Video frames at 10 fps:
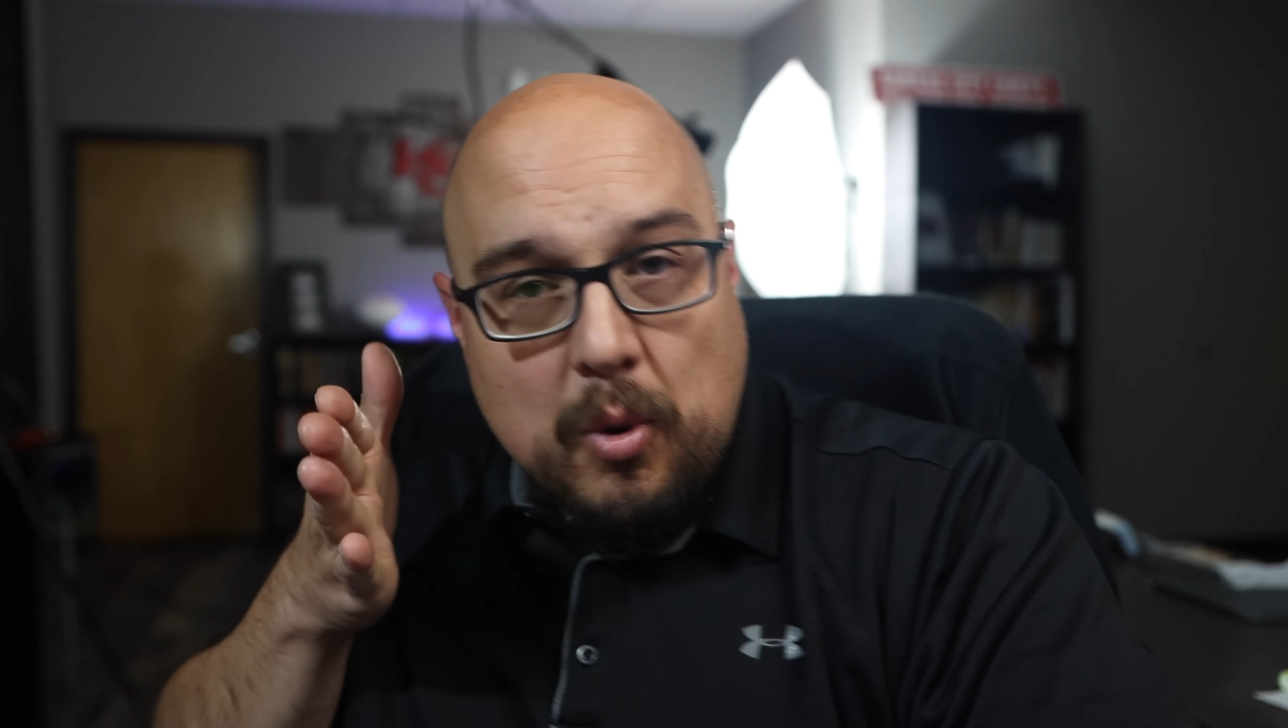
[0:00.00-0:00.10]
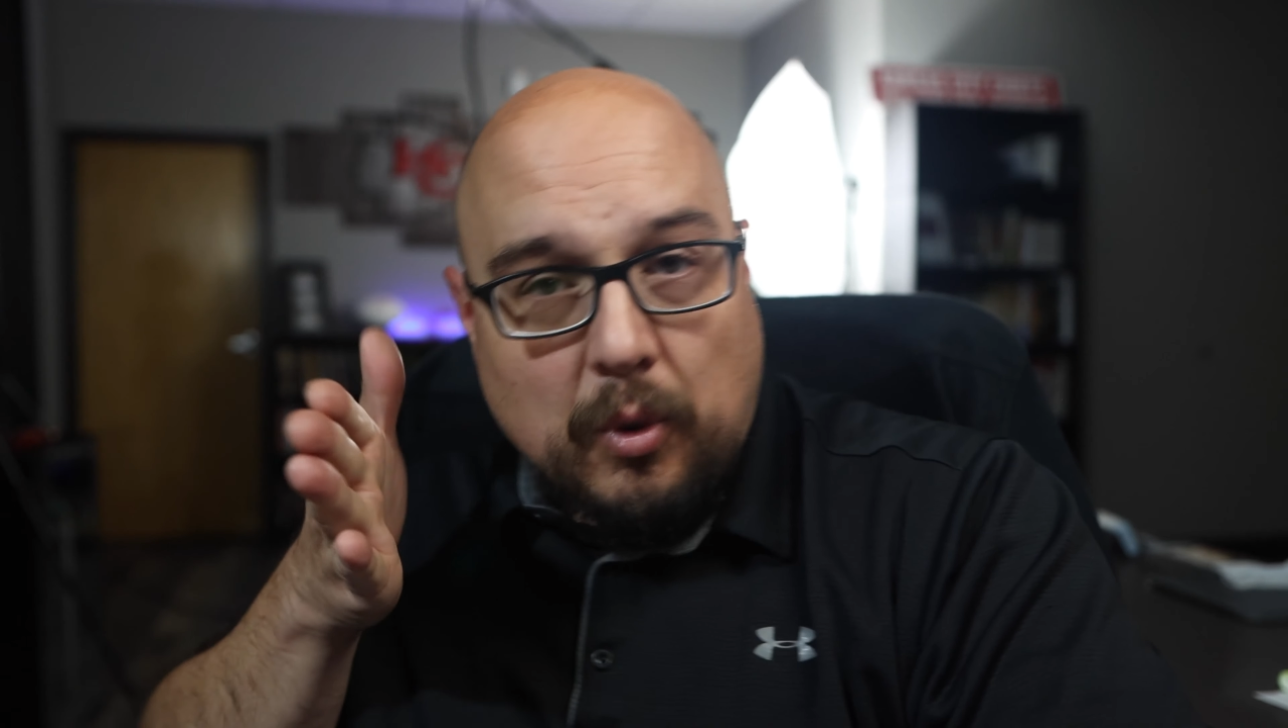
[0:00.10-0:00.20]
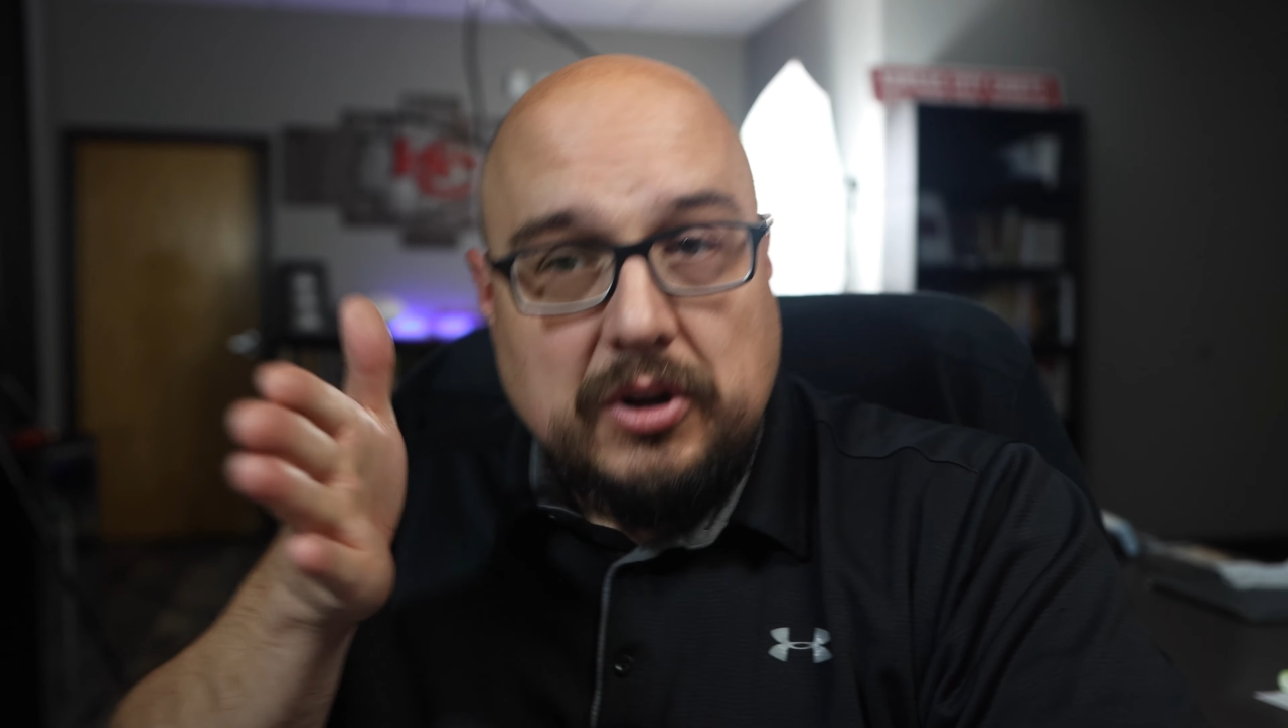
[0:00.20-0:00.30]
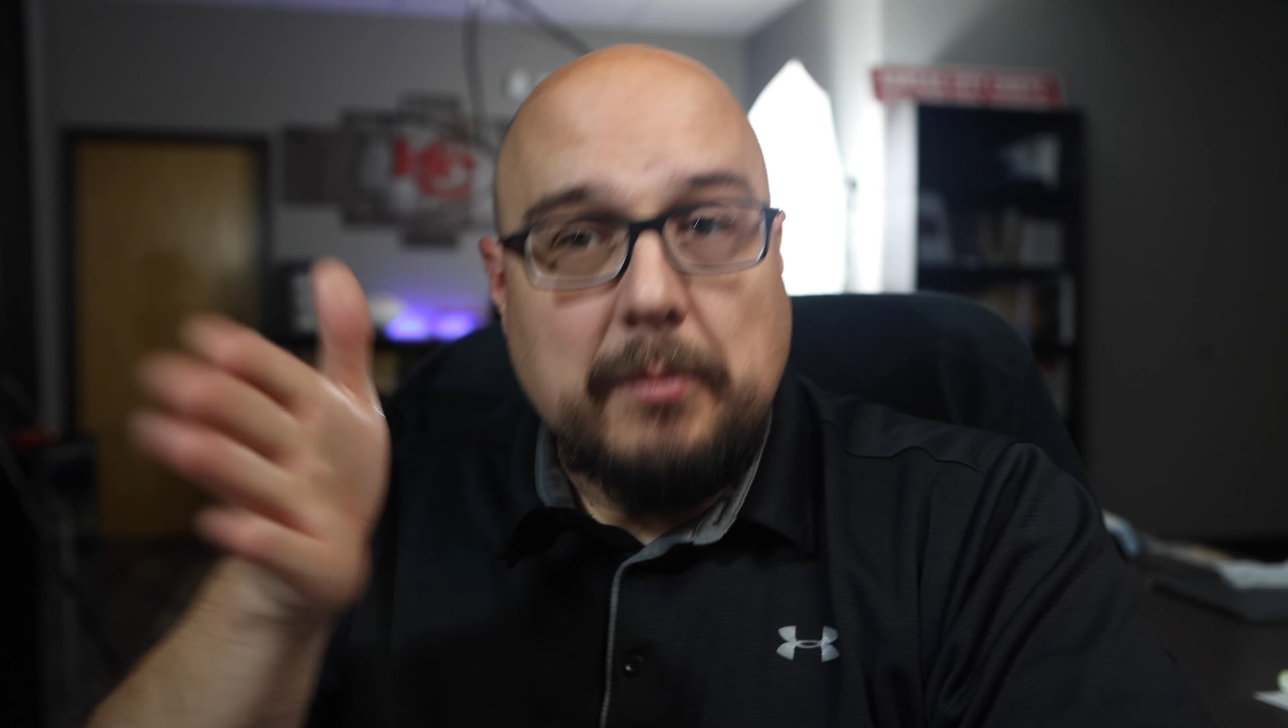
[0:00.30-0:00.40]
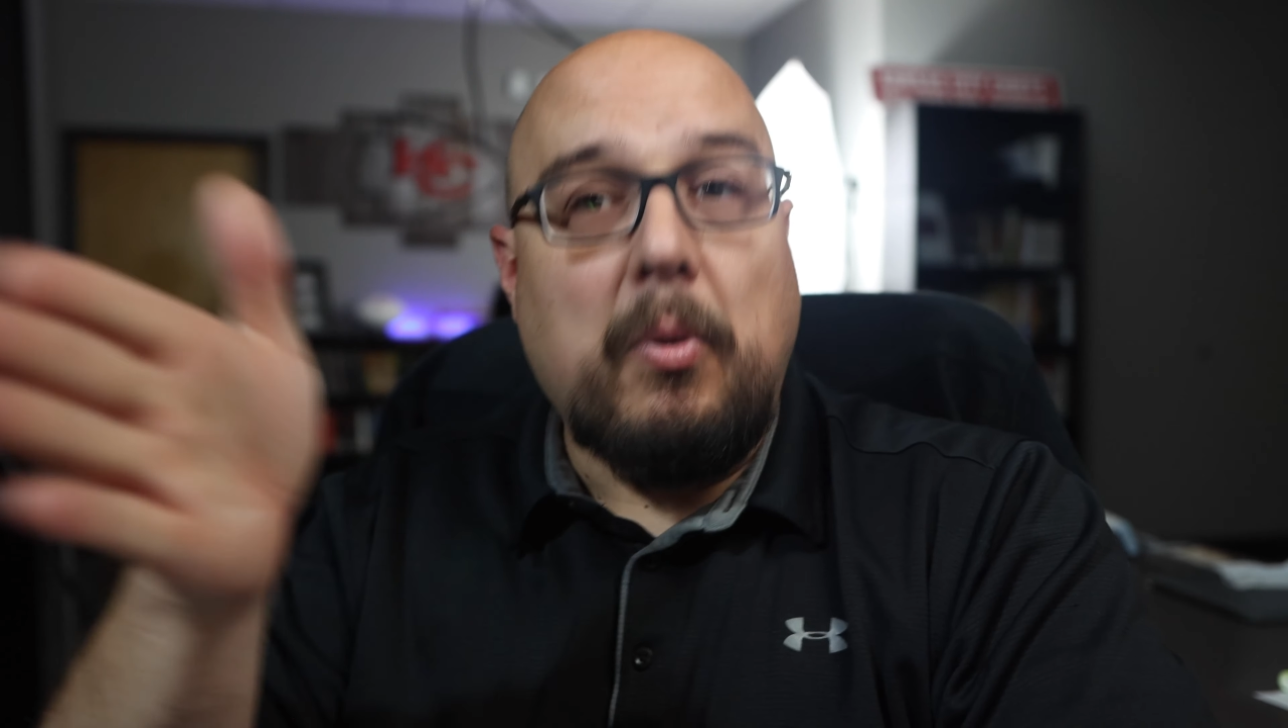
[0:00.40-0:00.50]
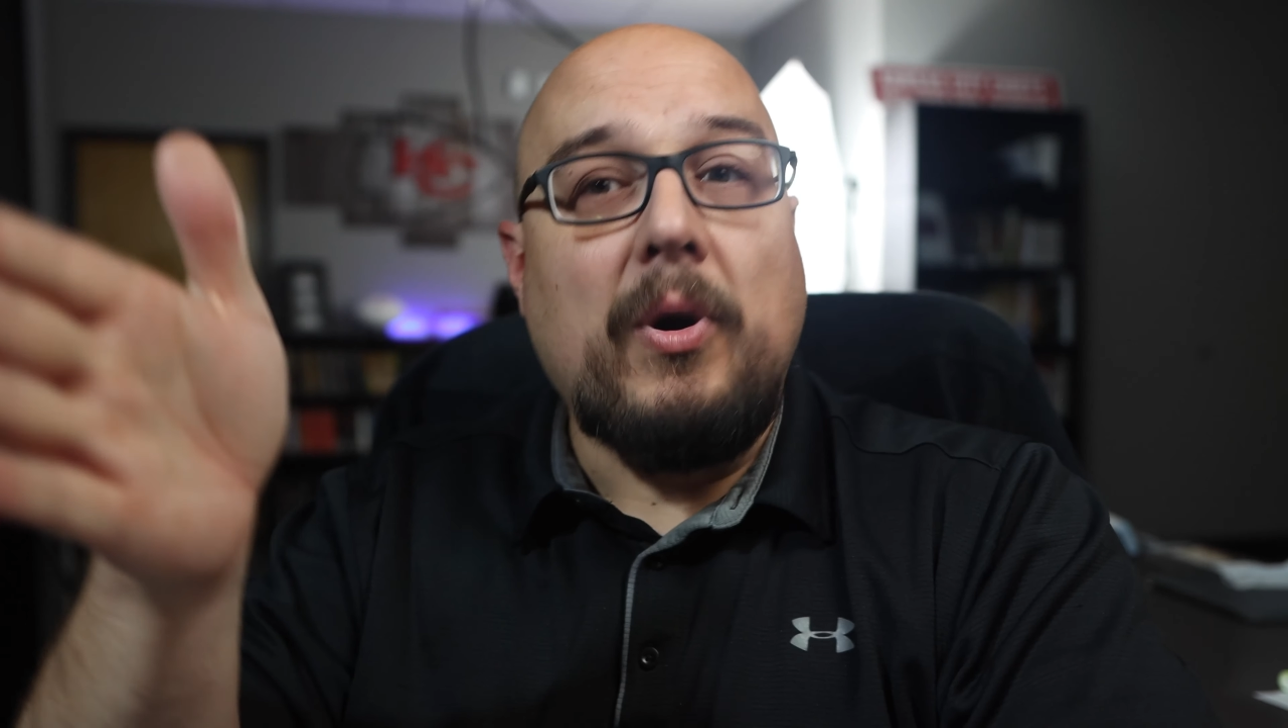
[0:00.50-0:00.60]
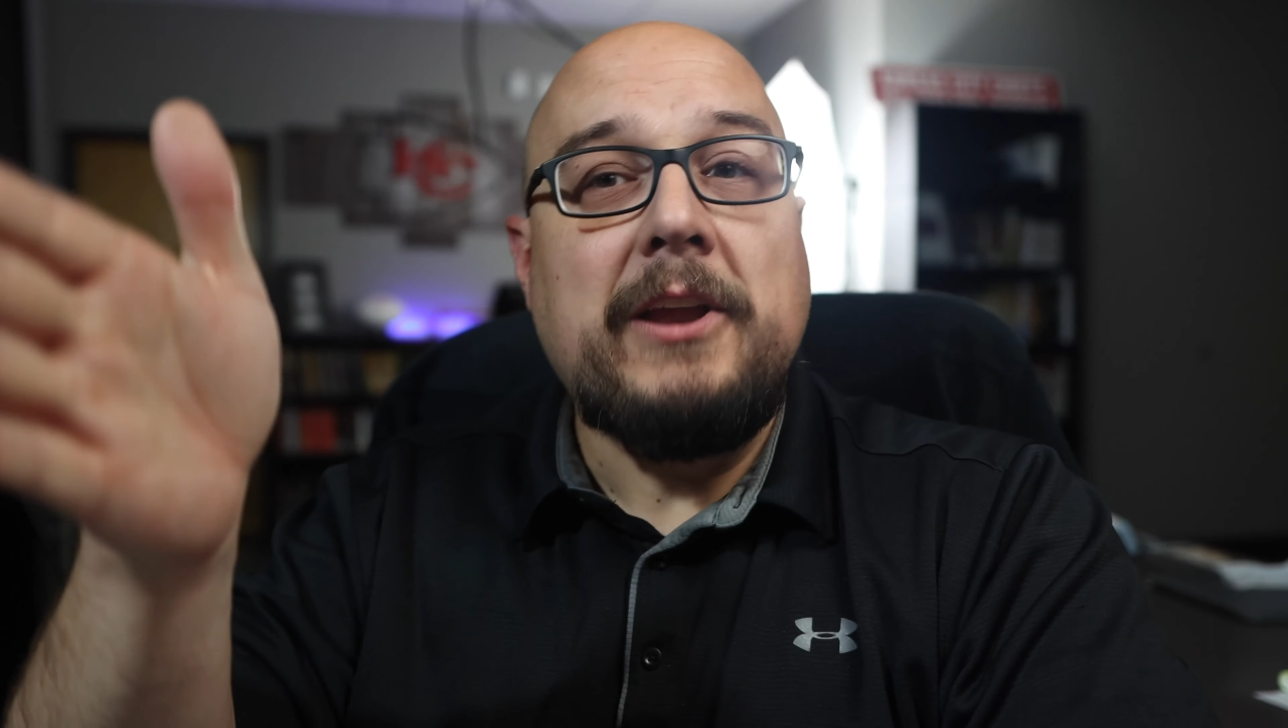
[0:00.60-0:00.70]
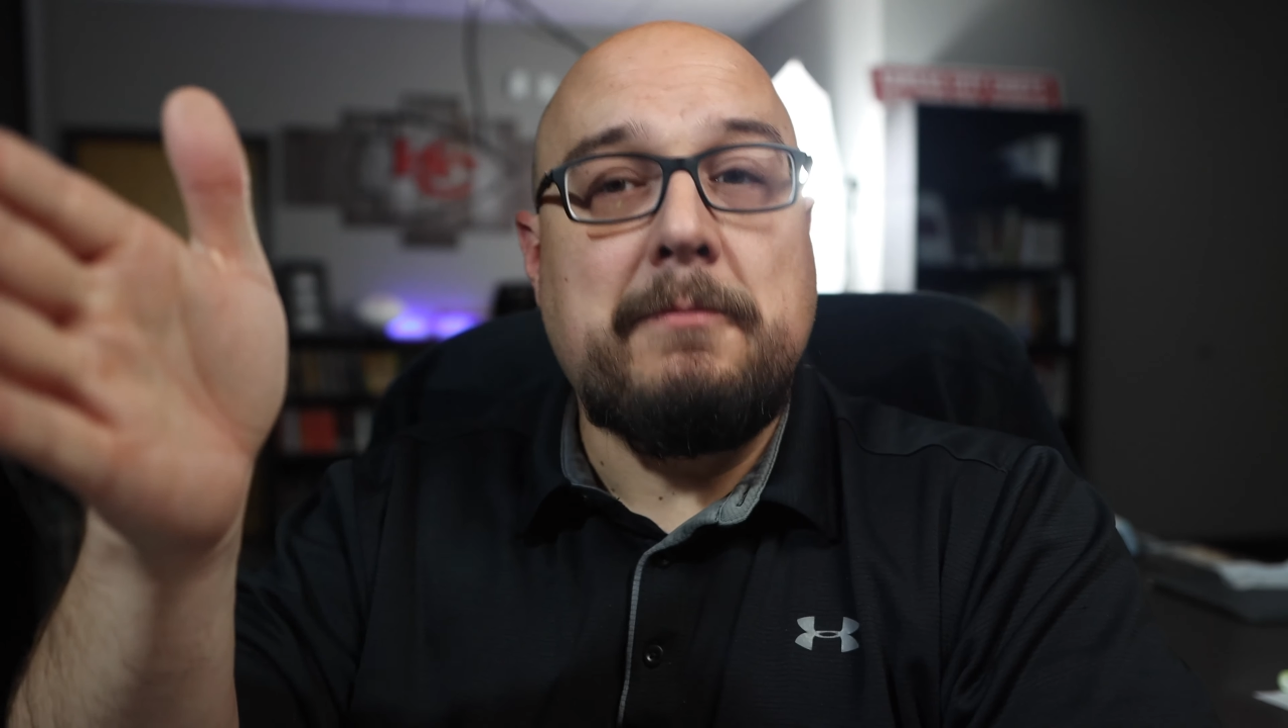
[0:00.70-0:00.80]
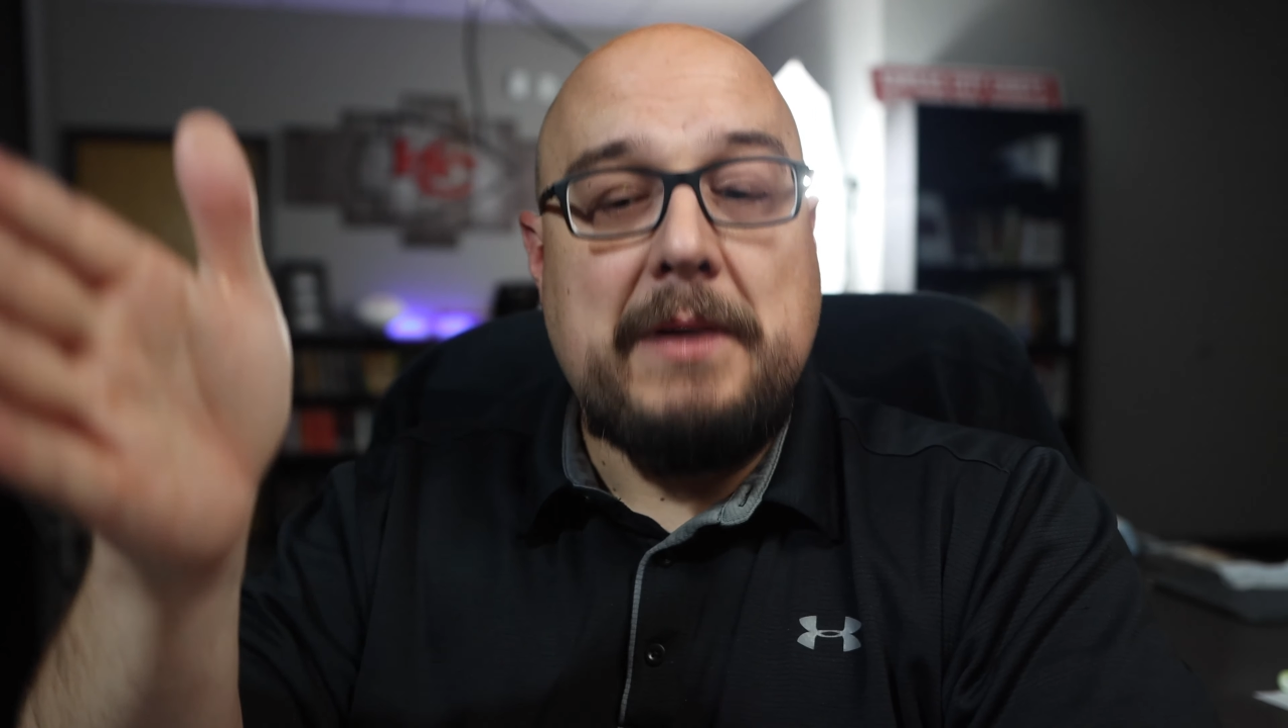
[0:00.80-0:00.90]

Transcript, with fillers: We're to point